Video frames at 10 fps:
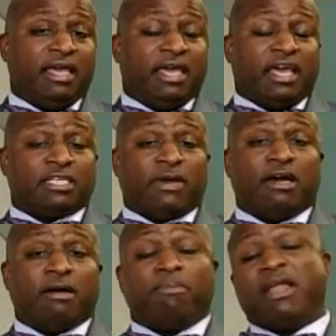That's right,
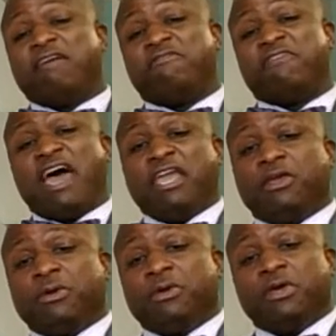apply
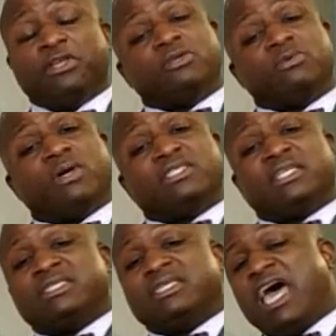value to what's
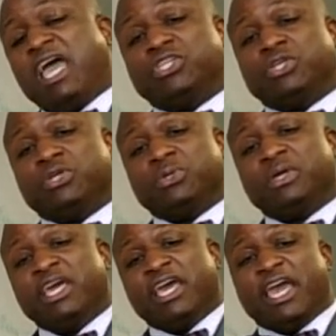inside you
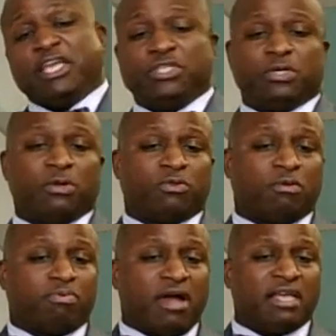as you go
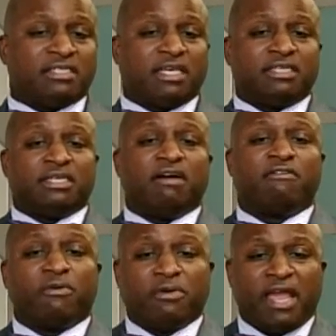through a process of
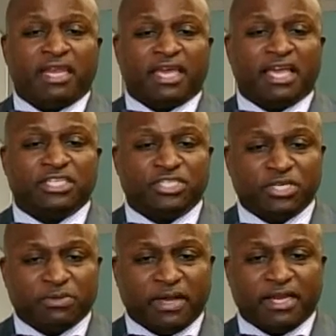creating and
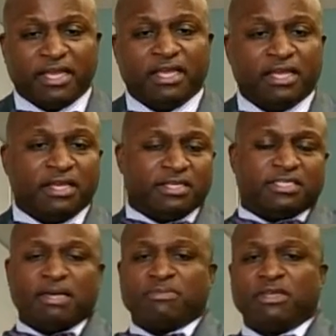generating
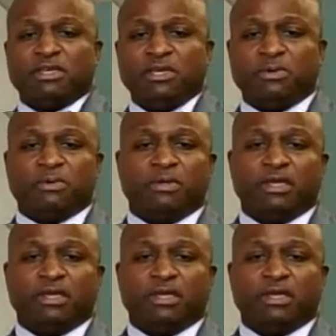something new.